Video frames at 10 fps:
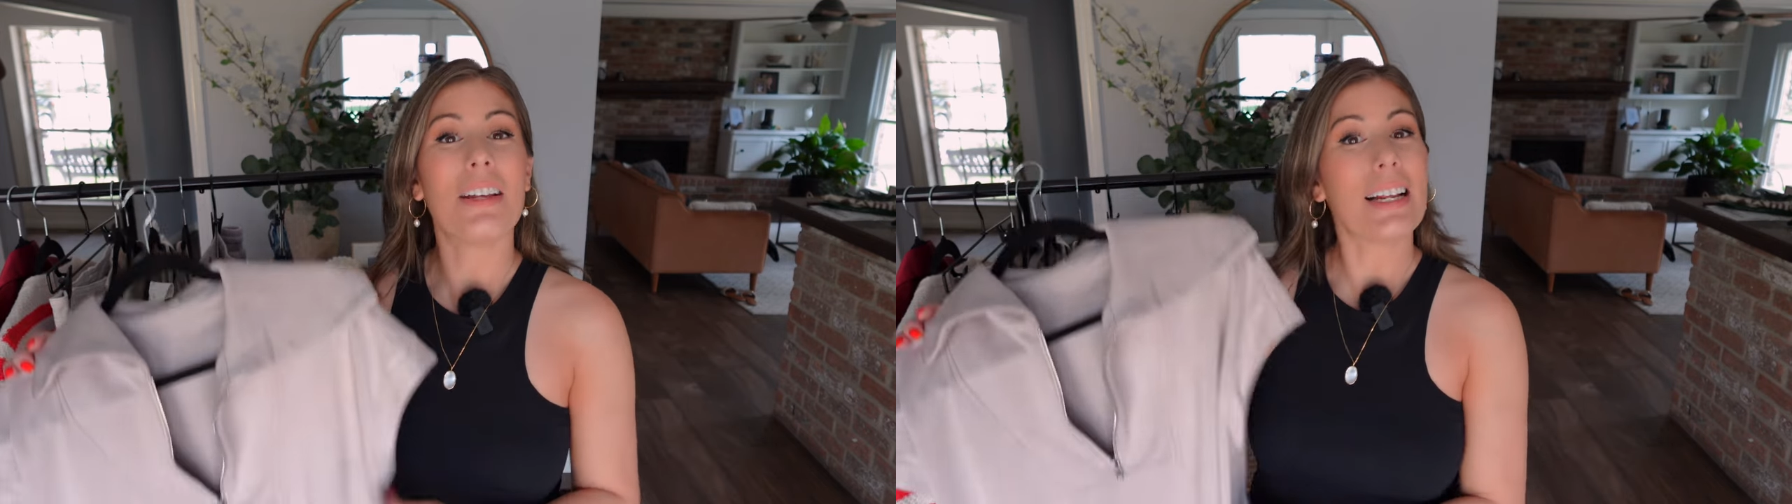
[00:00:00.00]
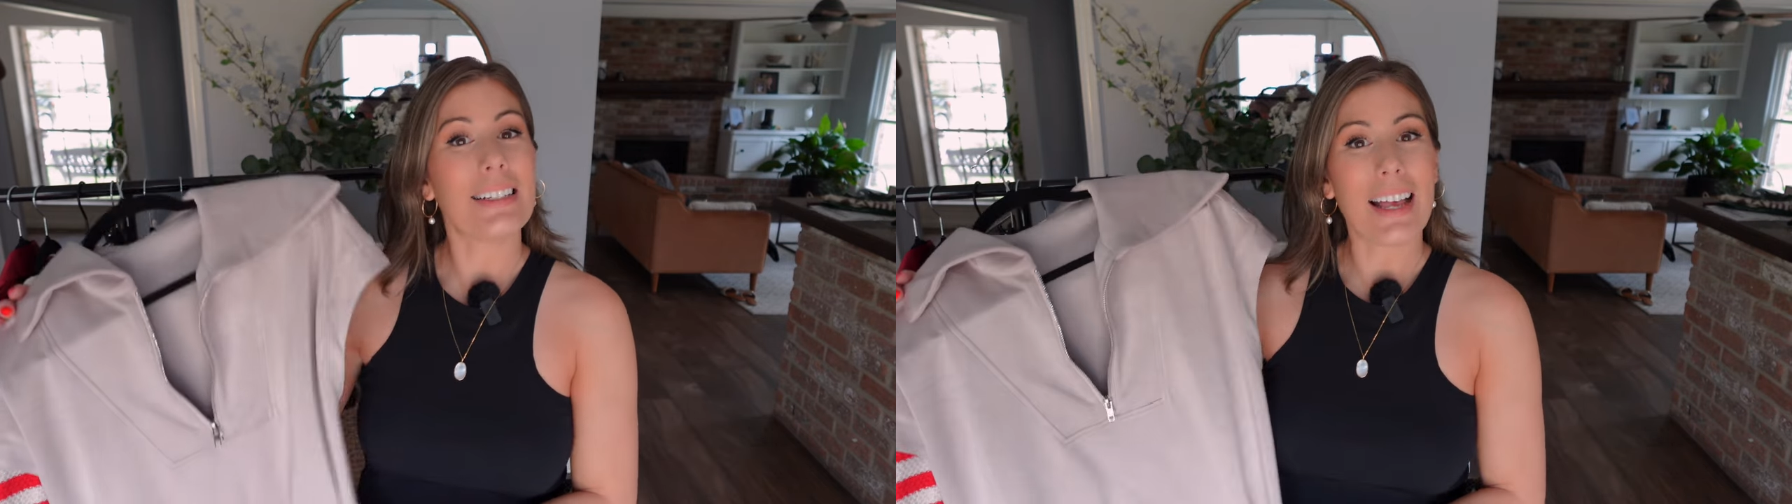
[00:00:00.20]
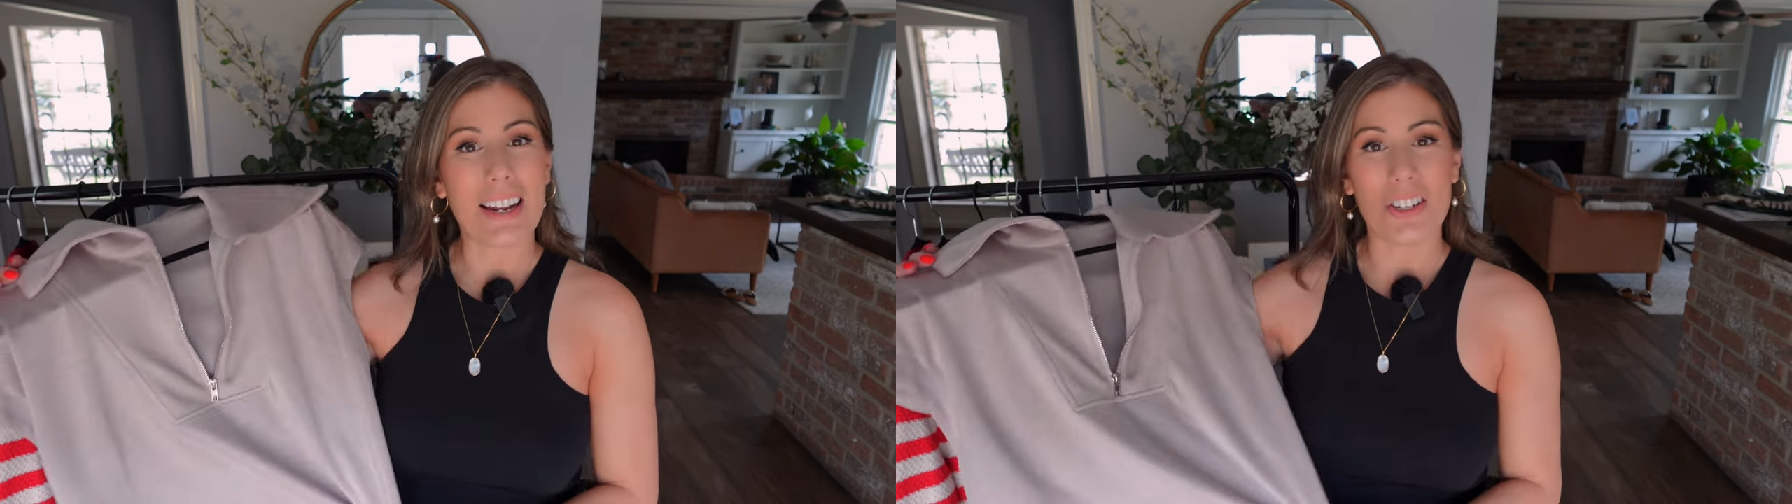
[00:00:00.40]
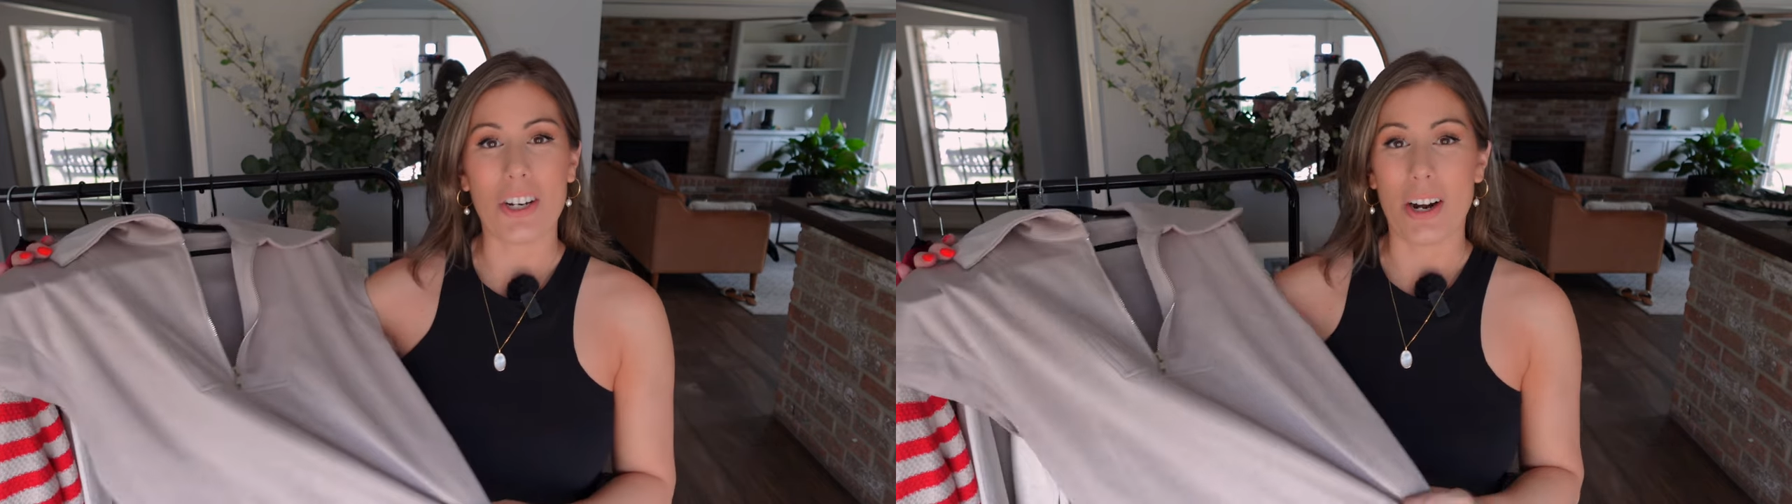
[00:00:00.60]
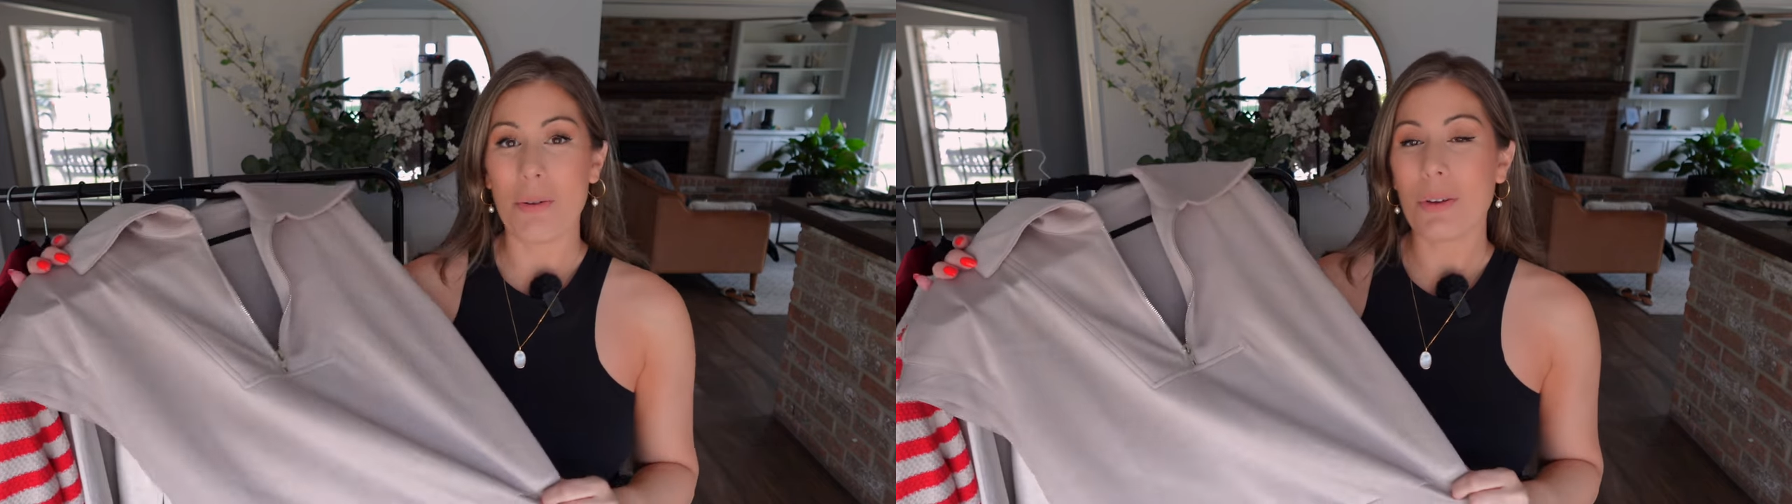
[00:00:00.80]
and I just had to
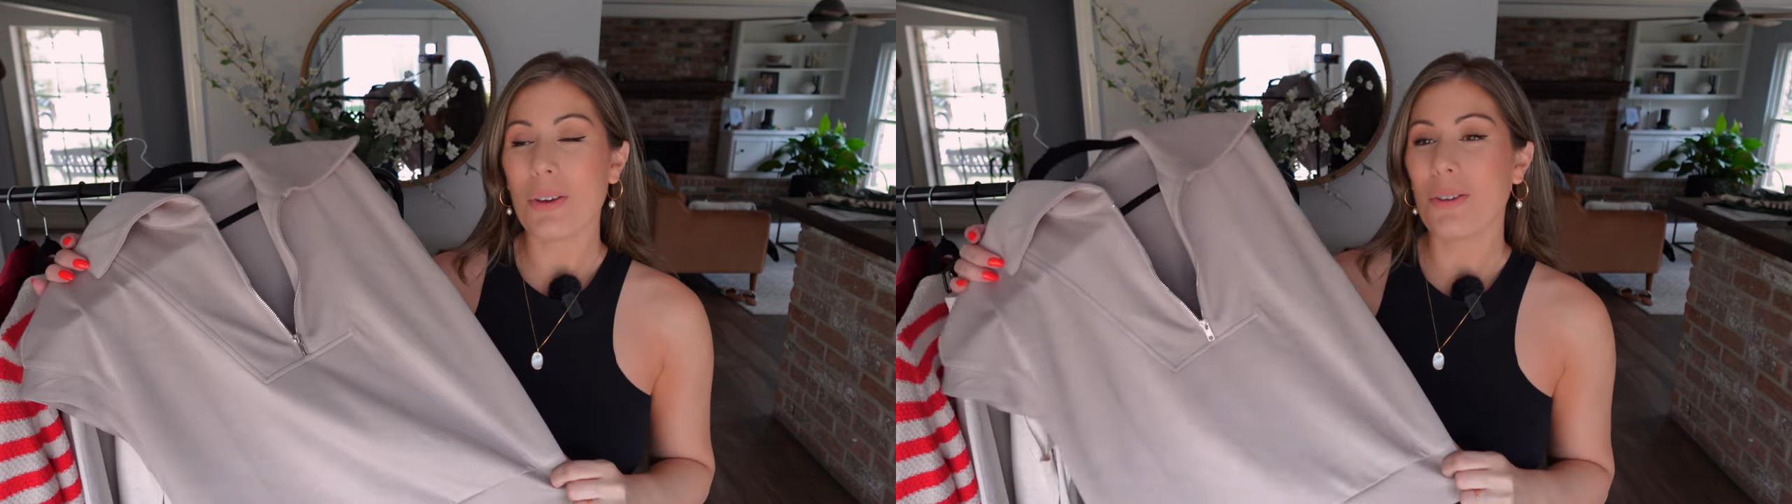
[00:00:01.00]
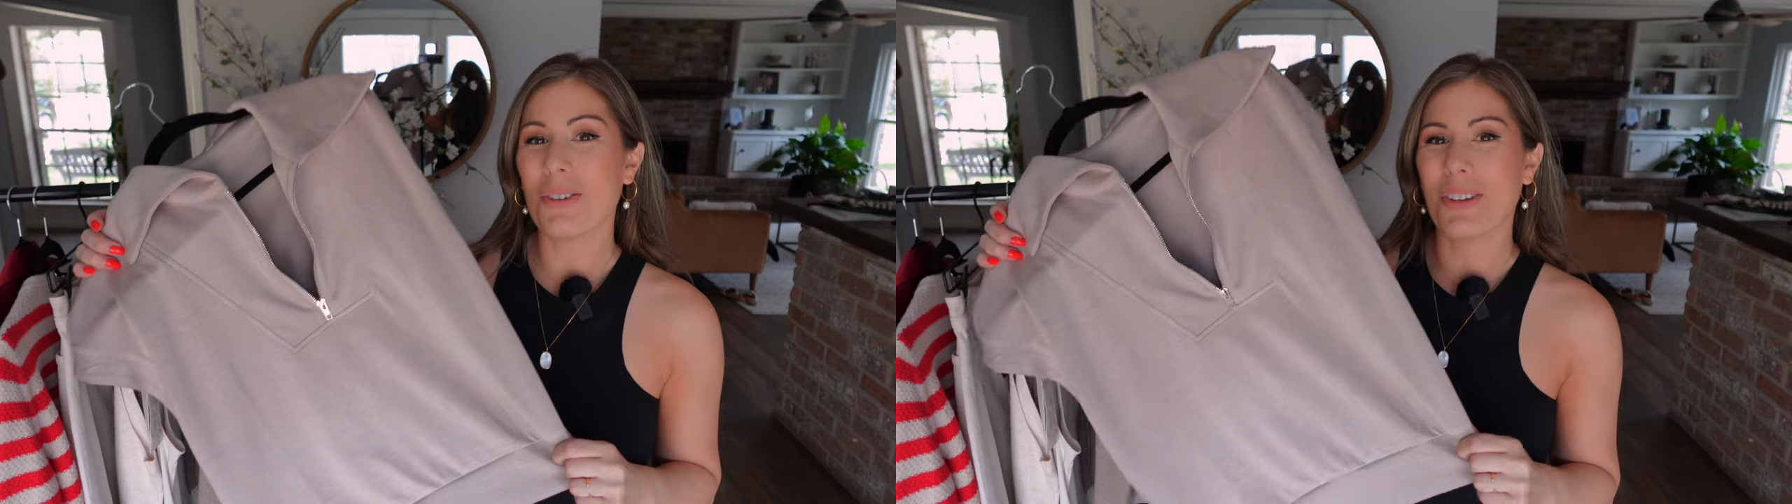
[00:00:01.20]
share it with you.